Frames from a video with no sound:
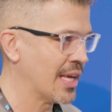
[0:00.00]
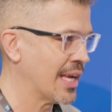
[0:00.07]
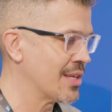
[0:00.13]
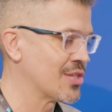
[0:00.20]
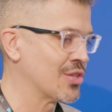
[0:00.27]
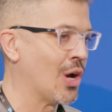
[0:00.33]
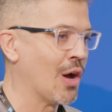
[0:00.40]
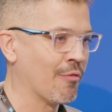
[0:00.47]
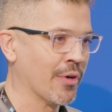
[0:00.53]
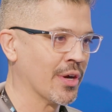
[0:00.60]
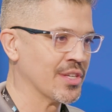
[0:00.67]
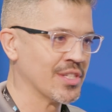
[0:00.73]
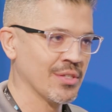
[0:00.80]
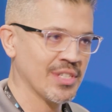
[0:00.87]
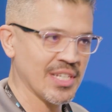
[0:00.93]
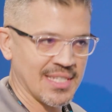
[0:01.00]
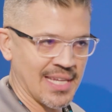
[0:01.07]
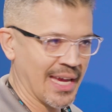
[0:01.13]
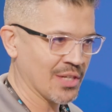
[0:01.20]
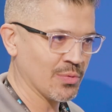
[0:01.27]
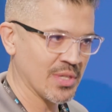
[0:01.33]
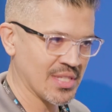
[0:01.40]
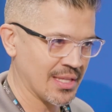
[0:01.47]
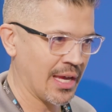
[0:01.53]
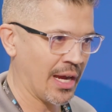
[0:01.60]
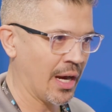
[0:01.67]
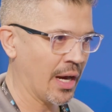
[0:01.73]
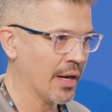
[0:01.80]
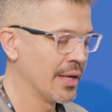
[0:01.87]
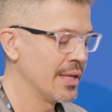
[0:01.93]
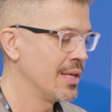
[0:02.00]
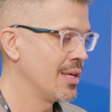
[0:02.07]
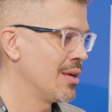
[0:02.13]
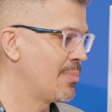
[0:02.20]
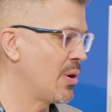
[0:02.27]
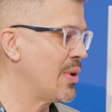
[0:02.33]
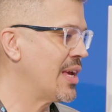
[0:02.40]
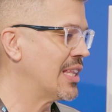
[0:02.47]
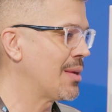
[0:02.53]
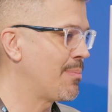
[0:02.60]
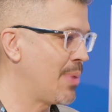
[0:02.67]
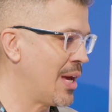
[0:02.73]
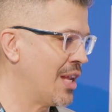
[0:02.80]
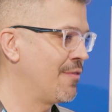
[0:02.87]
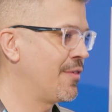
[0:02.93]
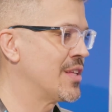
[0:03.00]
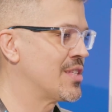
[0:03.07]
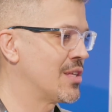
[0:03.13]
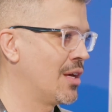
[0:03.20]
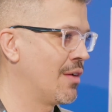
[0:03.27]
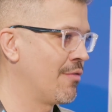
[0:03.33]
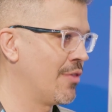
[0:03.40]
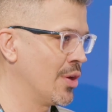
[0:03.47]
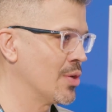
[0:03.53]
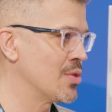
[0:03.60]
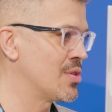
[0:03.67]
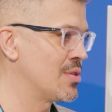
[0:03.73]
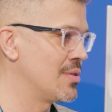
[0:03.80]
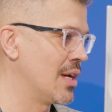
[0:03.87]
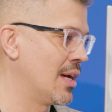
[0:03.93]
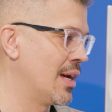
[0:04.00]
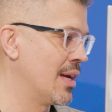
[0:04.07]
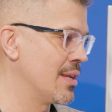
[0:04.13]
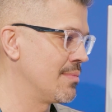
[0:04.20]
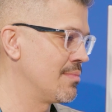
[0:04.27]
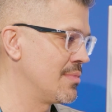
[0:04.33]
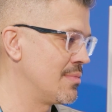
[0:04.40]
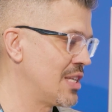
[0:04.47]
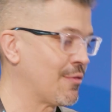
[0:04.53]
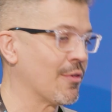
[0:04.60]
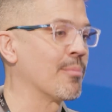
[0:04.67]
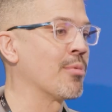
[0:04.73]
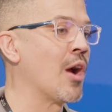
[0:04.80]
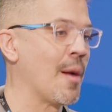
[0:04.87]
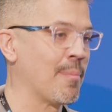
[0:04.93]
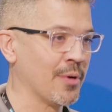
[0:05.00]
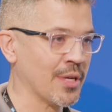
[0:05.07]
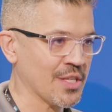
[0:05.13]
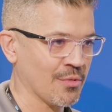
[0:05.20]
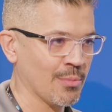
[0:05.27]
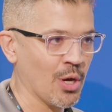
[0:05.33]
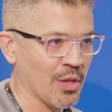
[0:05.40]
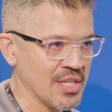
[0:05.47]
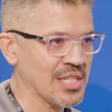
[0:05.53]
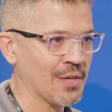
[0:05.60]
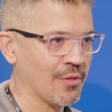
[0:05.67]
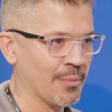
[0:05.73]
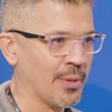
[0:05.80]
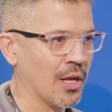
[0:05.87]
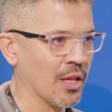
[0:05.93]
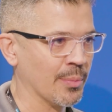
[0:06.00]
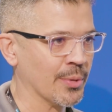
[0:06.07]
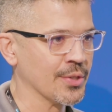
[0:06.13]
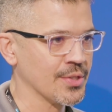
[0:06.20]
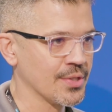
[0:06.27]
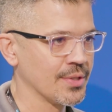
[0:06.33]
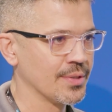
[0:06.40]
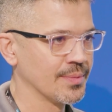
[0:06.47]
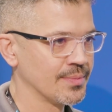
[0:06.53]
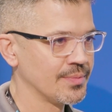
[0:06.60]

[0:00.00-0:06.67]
like software to detect what's there. But we get the benefits of those different properties from all these different polymers.